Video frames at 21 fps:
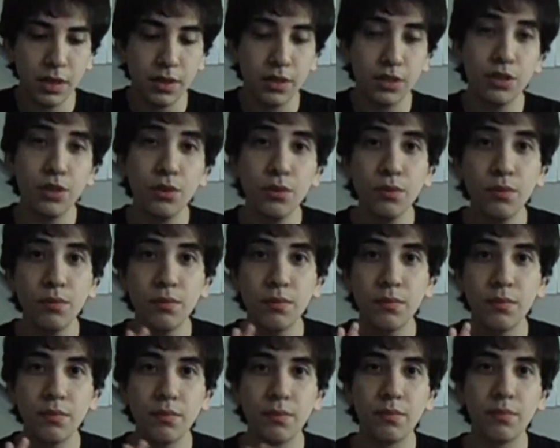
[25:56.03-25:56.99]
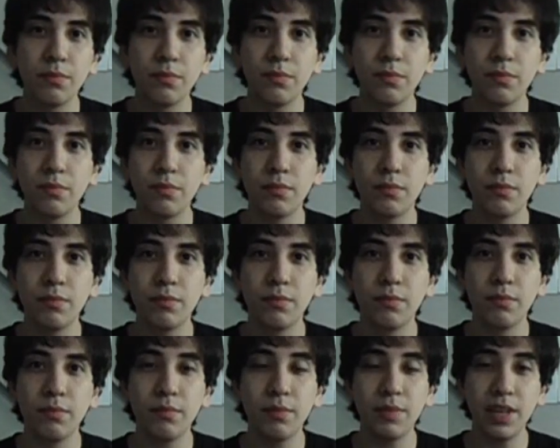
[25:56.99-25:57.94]
So,
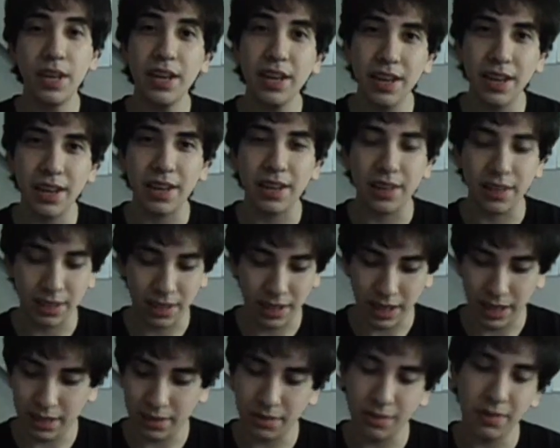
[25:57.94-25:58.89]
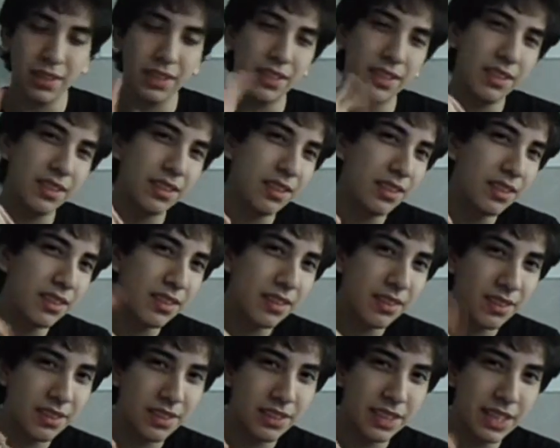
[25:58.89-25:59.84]
yeah, I
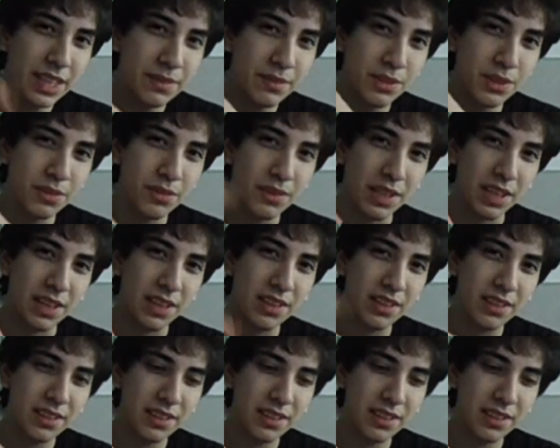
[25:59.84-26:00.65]
keeps doing that.